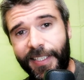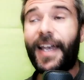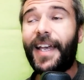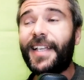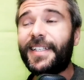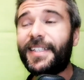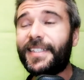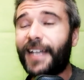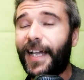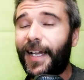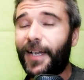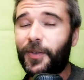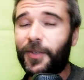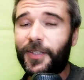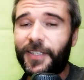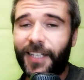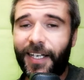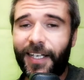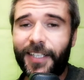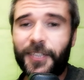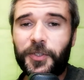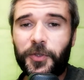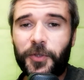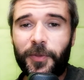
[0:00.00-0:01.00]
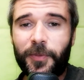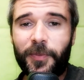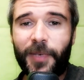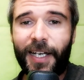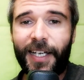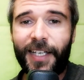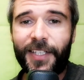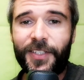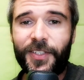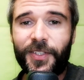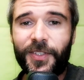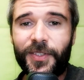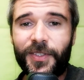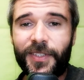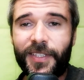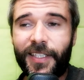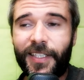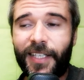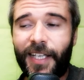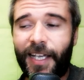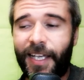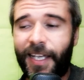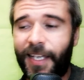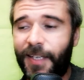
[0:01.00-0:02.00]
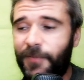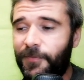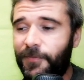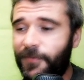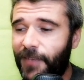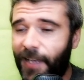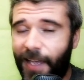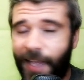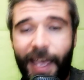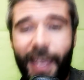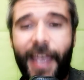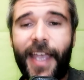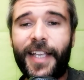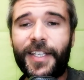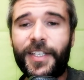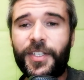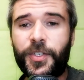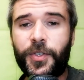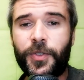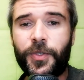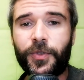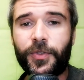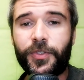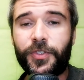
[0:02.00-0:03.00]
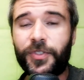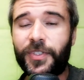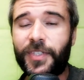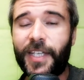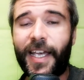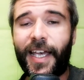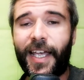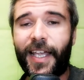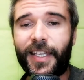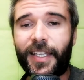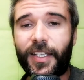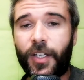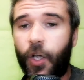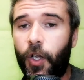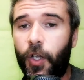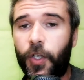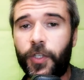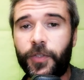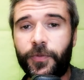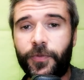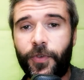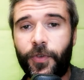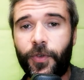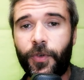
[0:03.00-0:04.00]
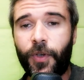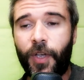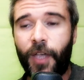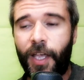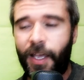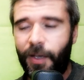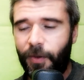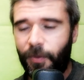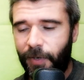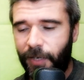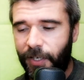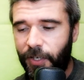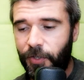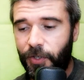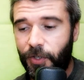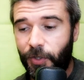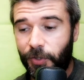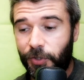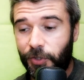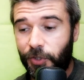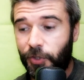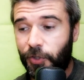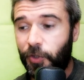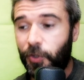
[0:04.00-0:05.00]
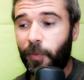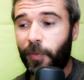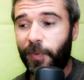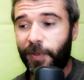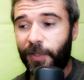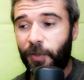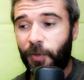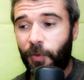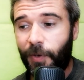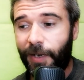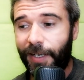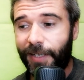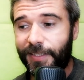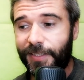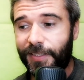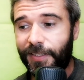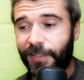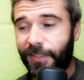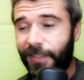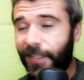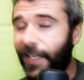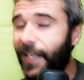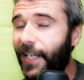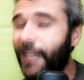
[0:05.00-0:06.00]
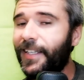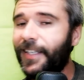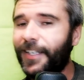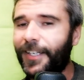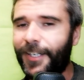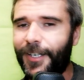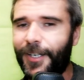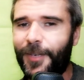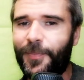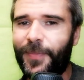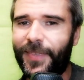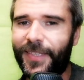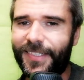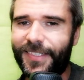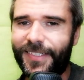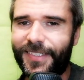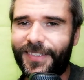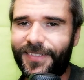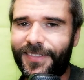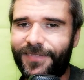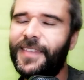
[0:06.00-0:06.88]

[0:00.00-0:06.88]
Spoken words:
And I would like to remind you that I hate you to death, all of you, when you do stupid question in the comments.